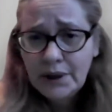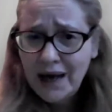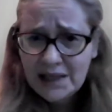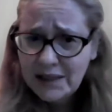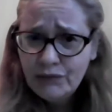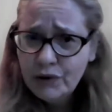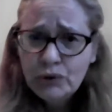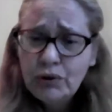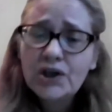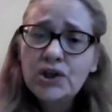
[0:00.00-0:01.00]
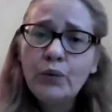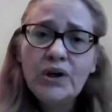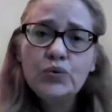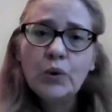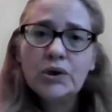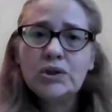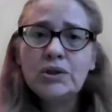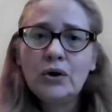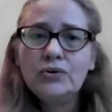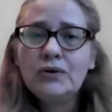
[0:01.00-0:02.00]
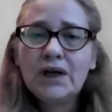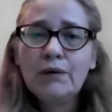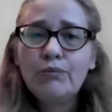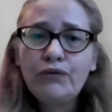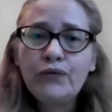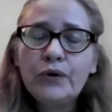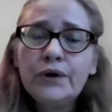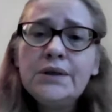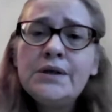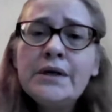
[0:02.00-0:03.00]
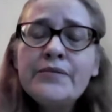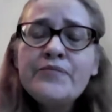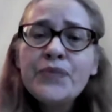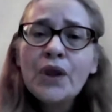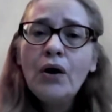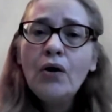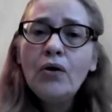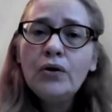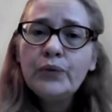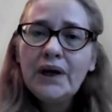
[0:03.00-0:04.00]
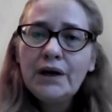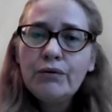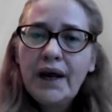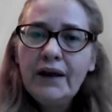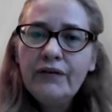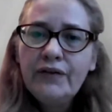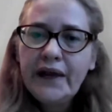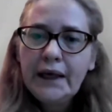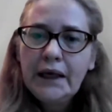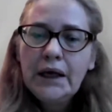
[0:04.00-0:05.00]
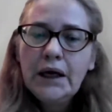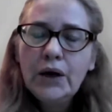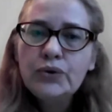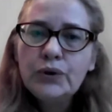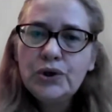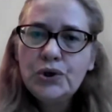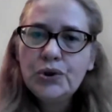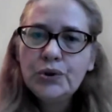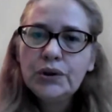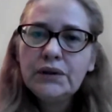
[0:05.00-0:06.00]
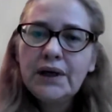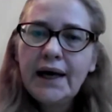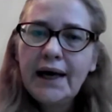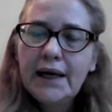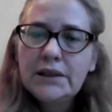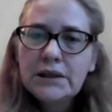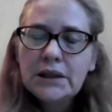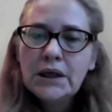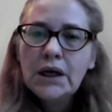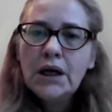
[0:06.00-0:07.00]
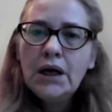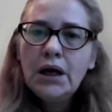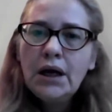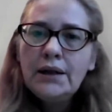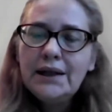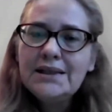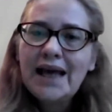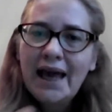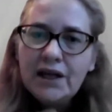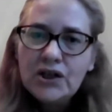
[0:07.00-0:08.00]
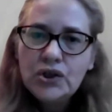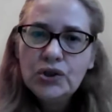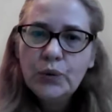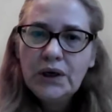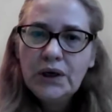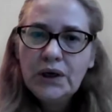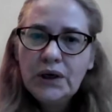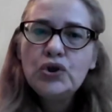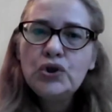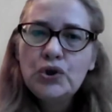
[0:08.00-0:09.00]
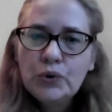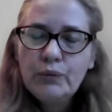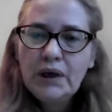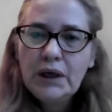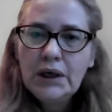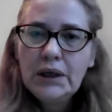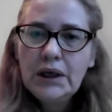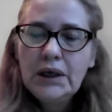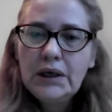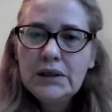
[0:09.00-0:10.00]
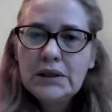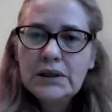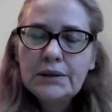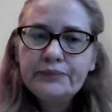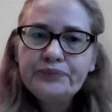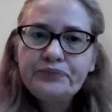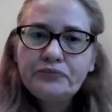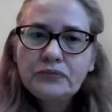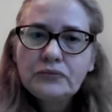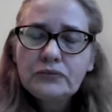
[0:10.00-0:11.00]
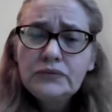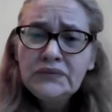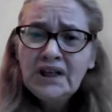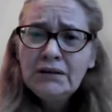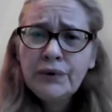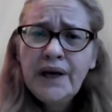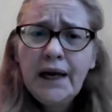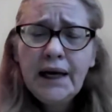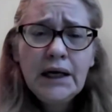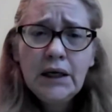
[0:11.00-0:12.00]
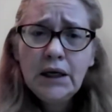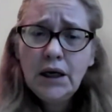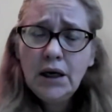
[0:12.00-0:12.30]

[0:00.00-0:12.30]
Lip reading: gas infrastructure, which was not there before? Or we are really thinking how to ensure that this energy we are consuming is really